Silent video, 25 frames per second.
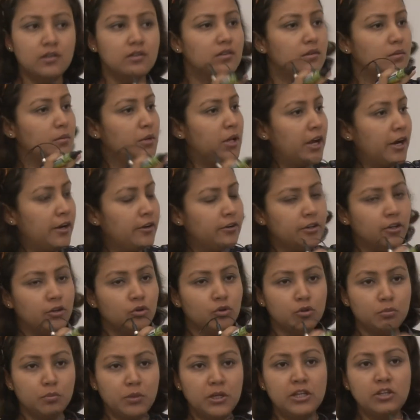similarity
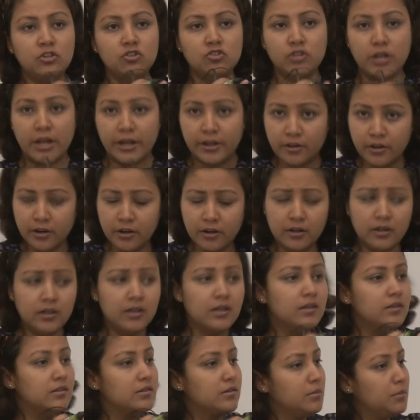could be in gender,
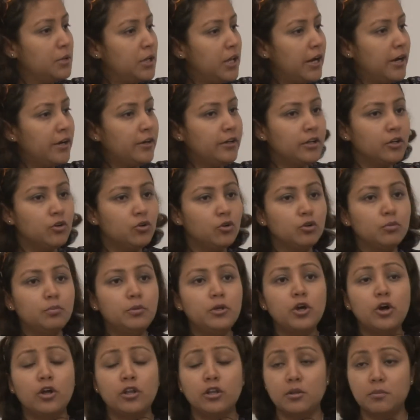similarity could
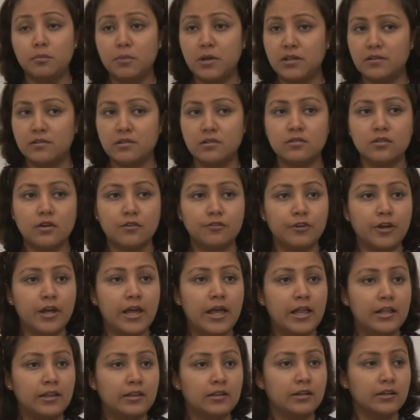be on the basis of a
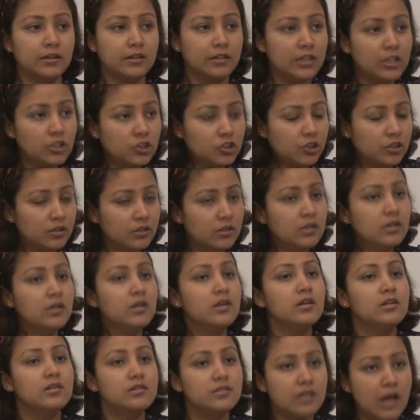health condition,
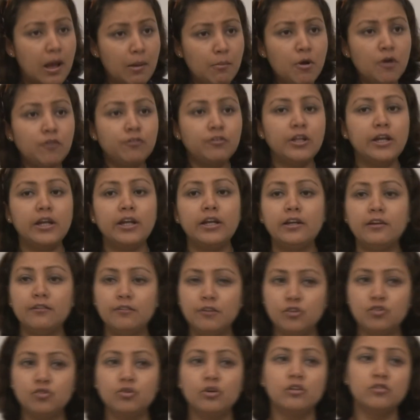some of the
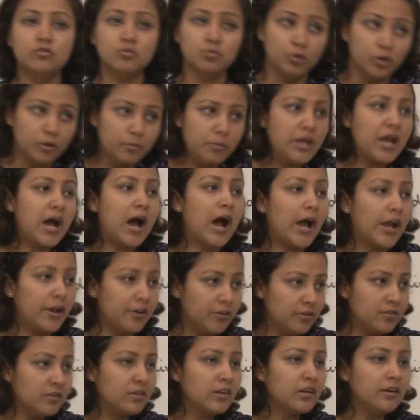individuals would be high
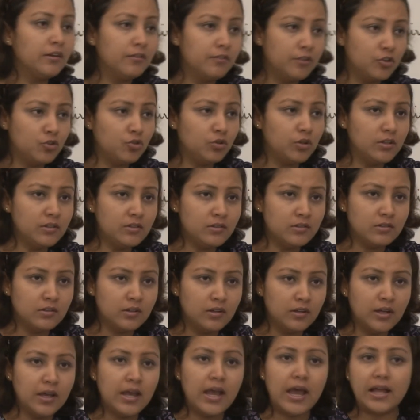risk individuals
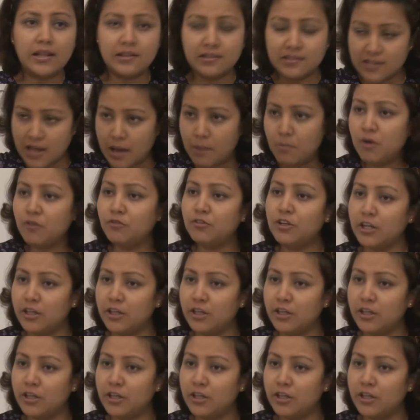and some of